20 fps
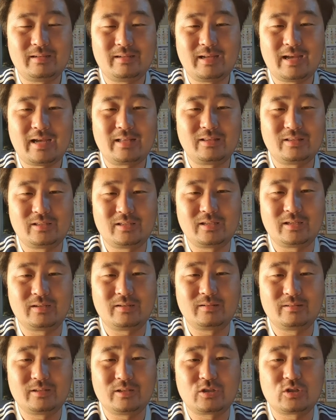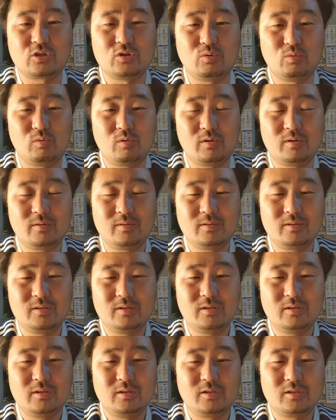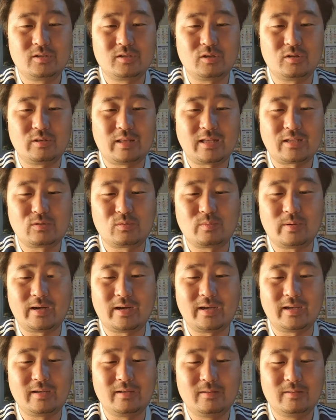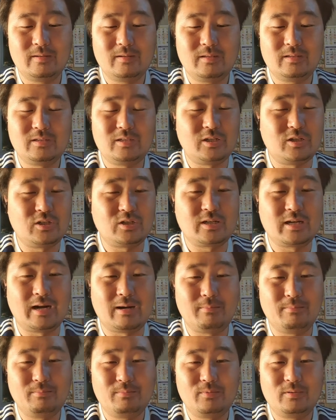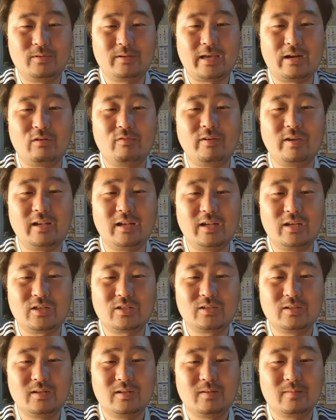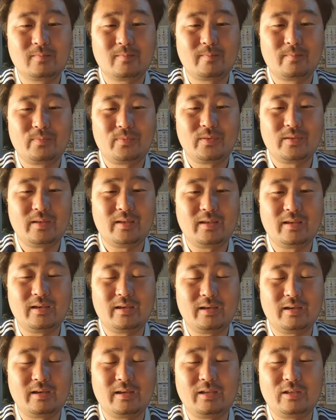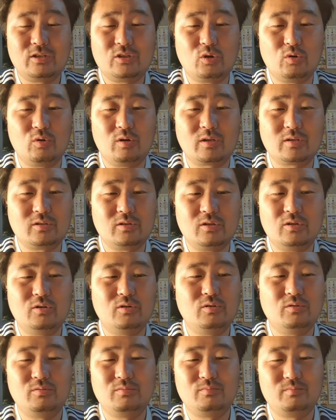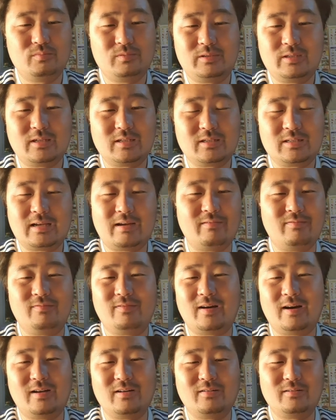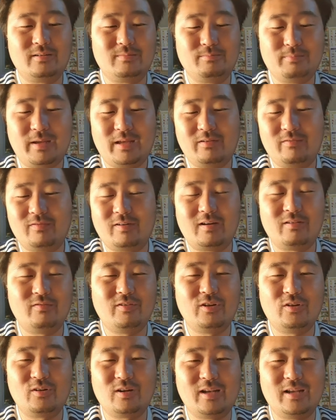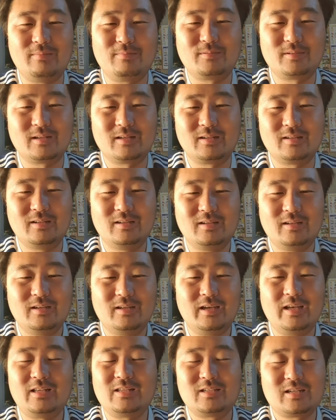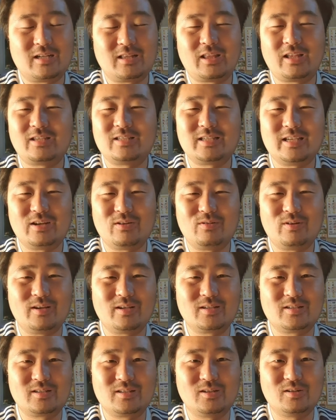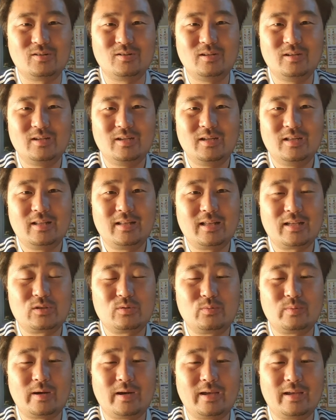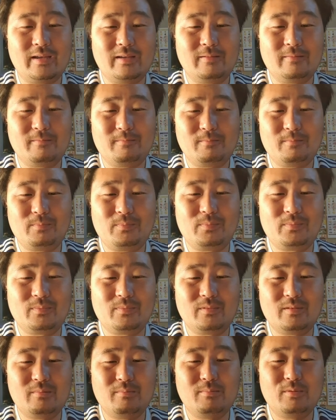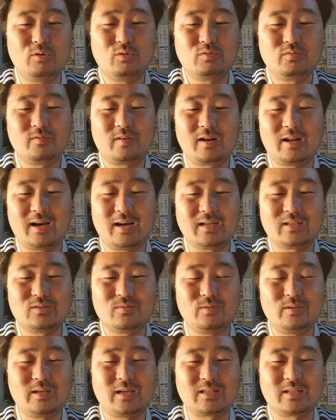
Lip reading: at the school. So that's why Gigi Gamp, head of English, he told us, oh, just have fun, make fun video clips, and it's nothing serious. So that's why most phalanx we